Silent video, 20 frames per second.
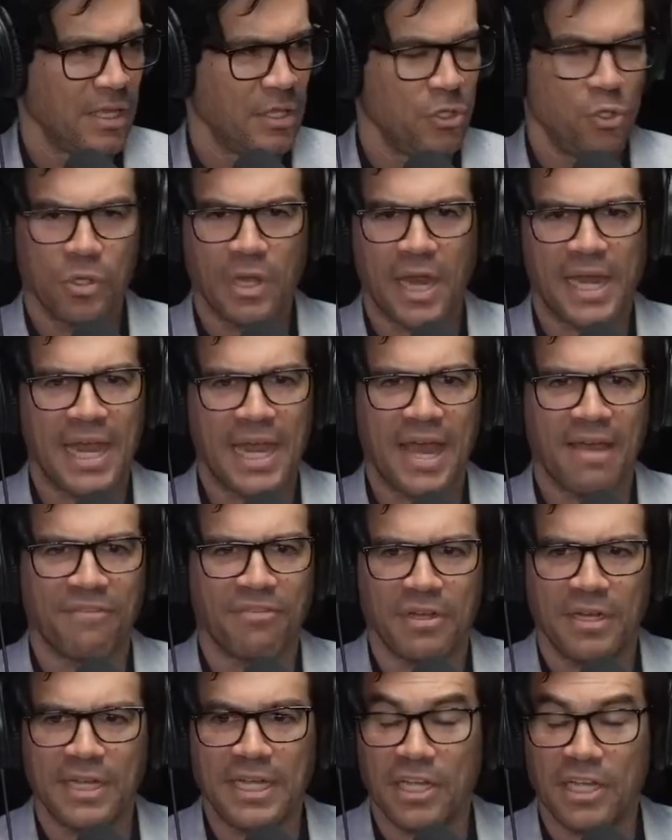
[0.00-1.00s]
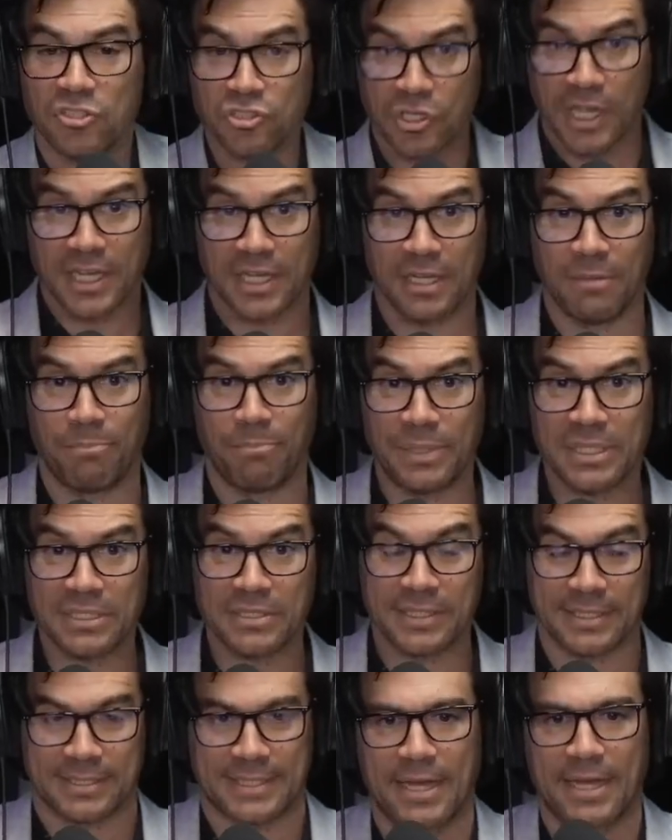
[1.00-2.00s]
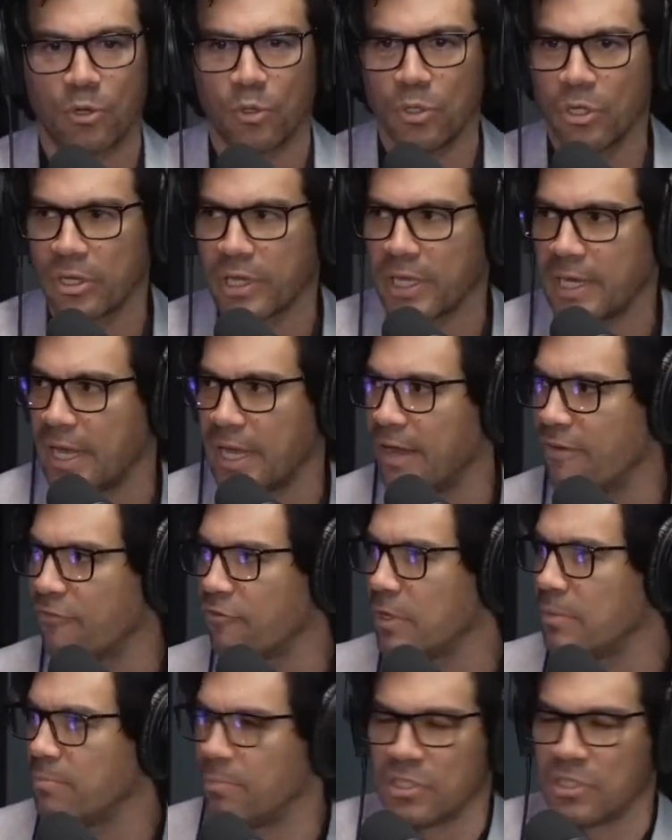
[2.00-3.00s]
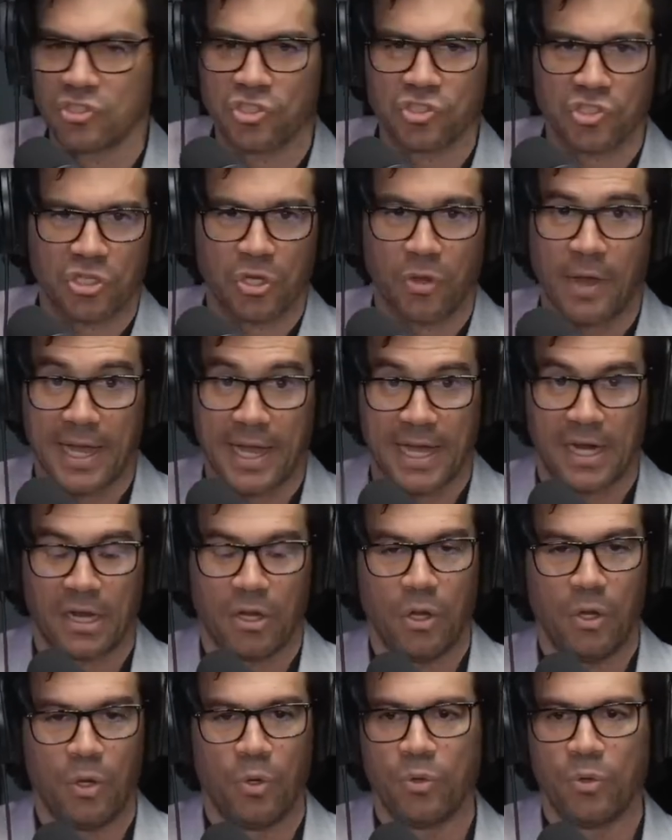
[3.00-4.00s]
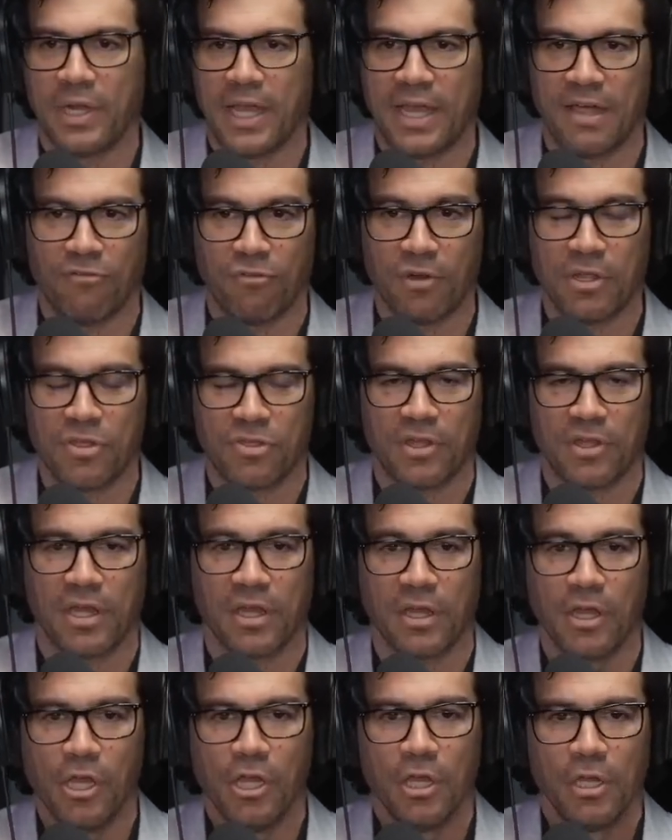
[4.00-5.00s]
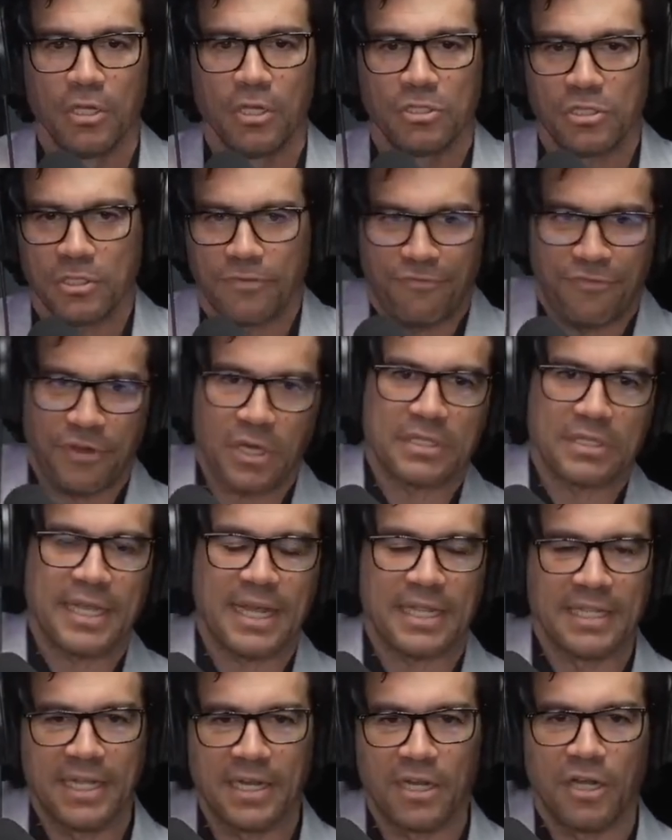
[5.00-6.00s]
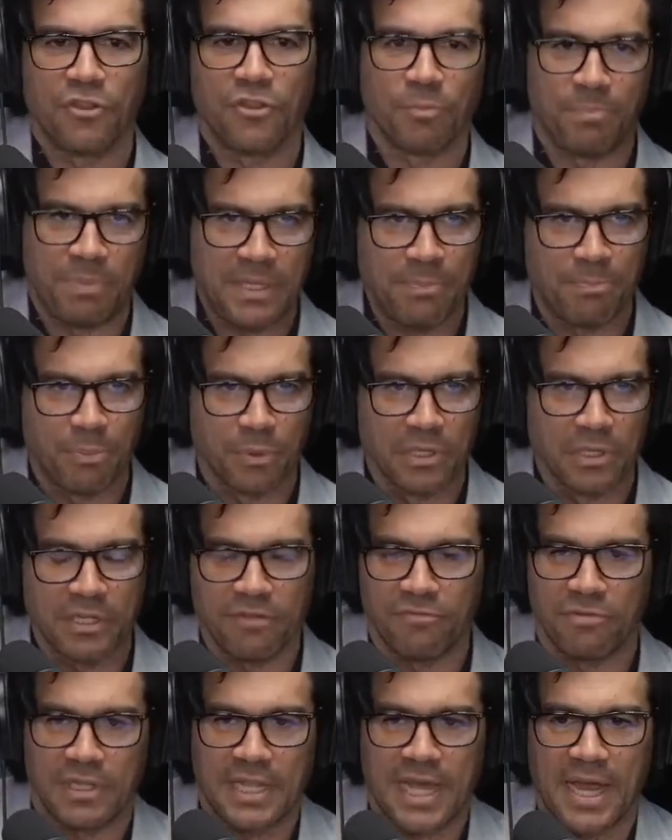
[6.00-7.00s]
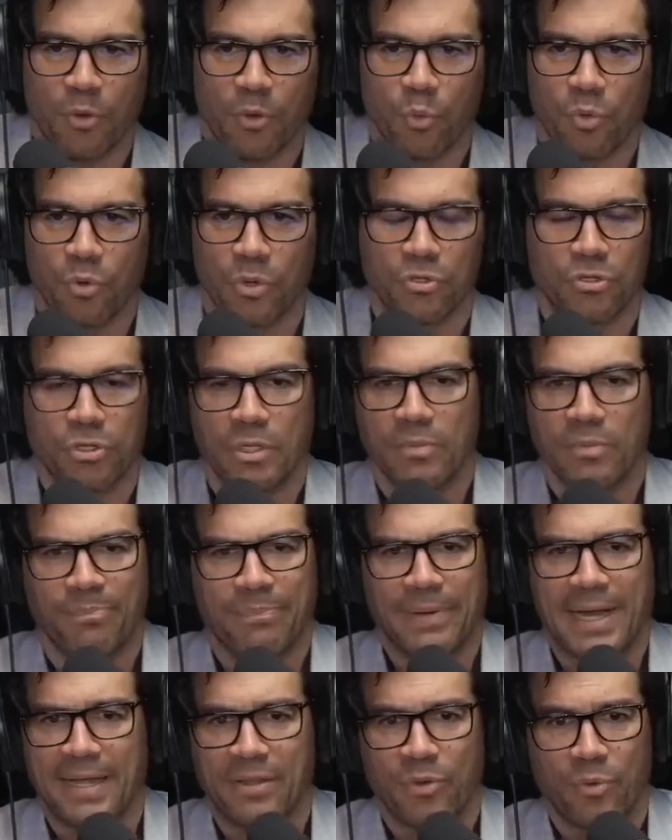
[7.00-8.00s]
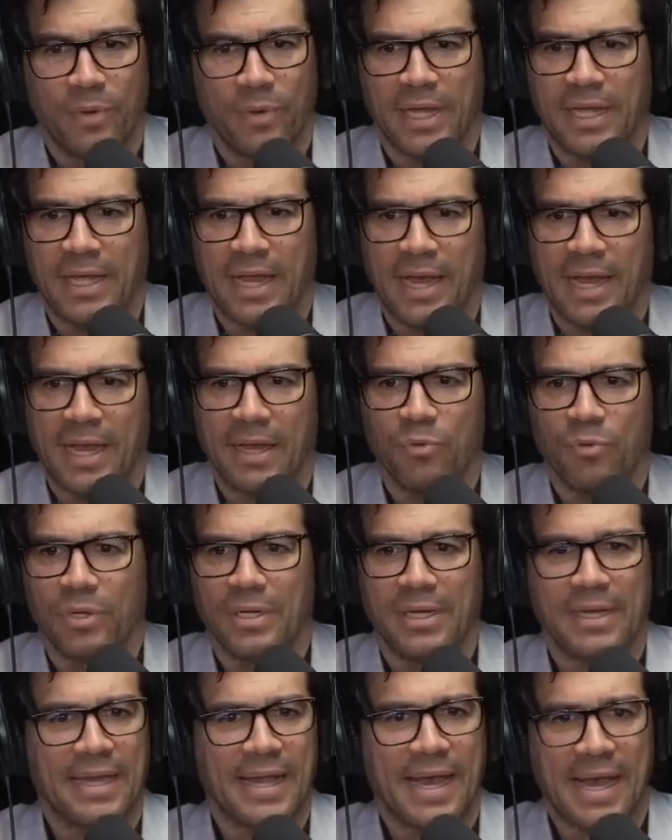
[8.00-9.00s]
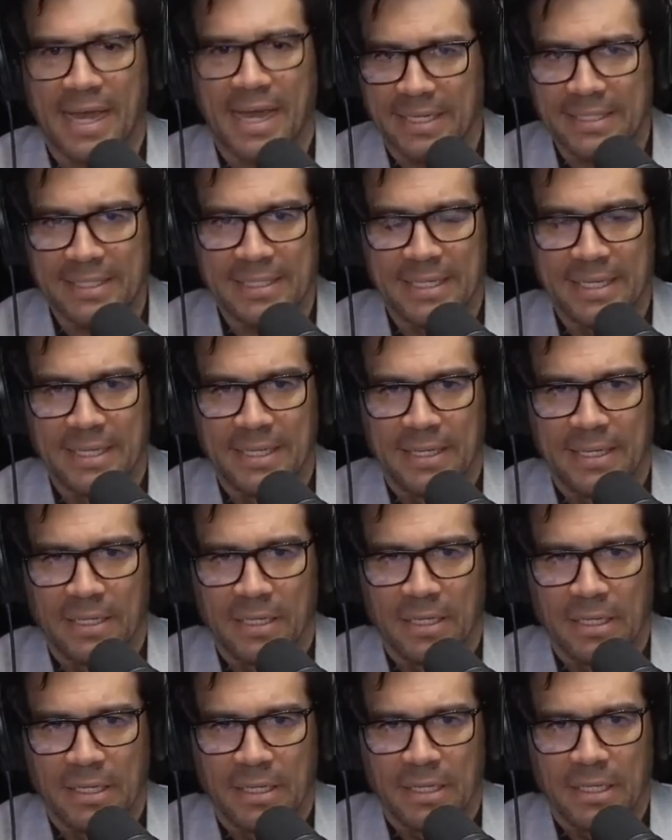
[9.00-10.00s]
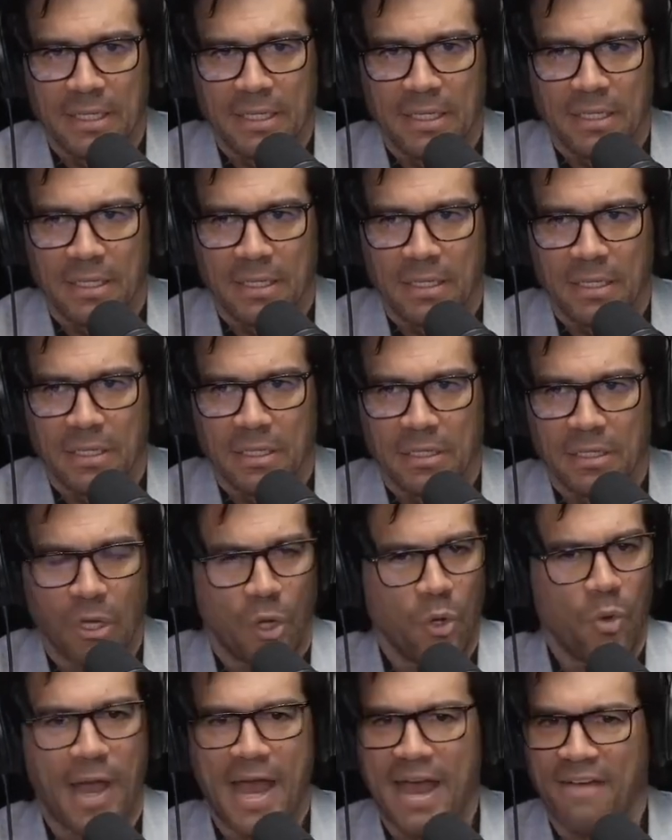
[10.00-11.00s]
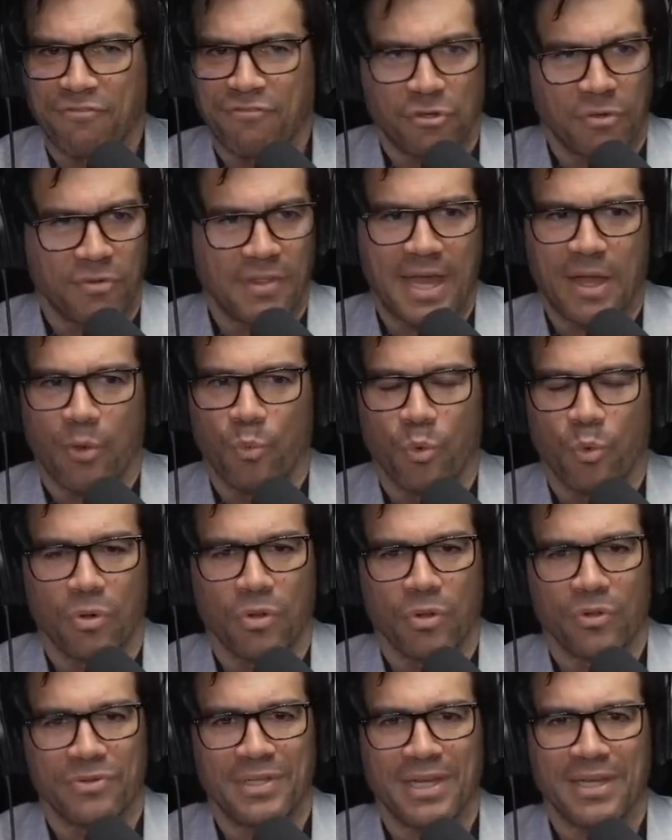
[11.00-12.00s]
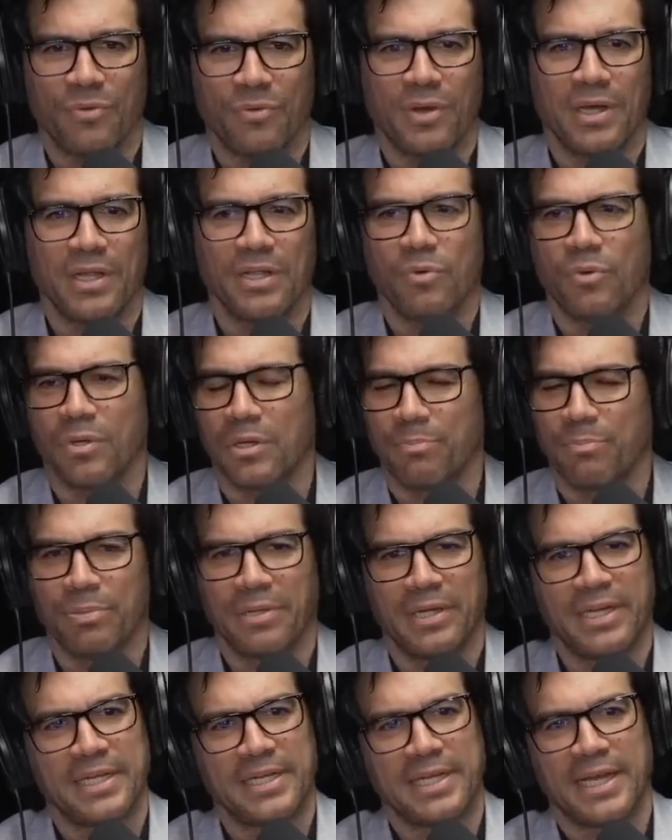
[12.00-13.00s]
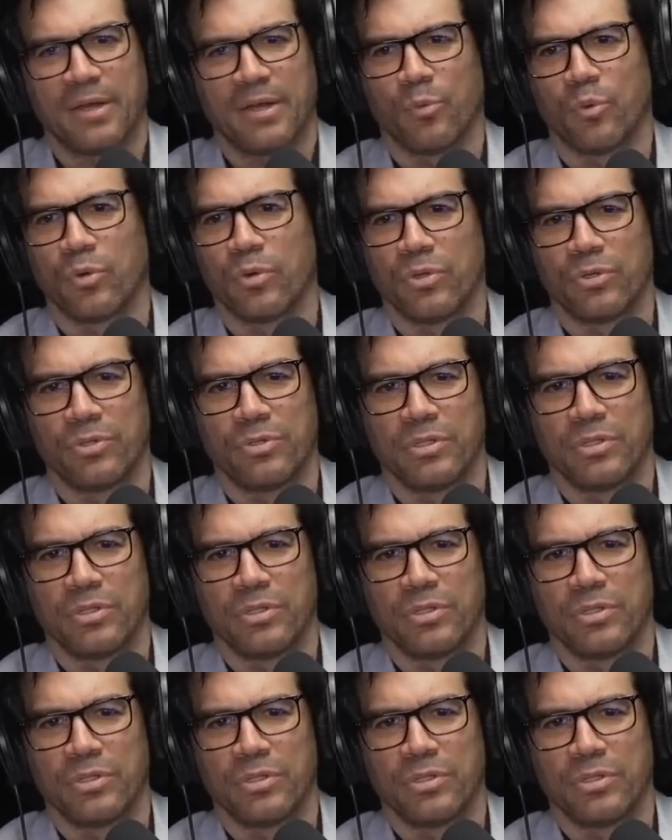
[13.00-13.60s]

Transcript: You got to have a need. It's like in business. I don't look at every business and go, I got to own everything. Just fuck that. Let other people live in that world. By the way, I would not go after that world. Why you want to play in that world?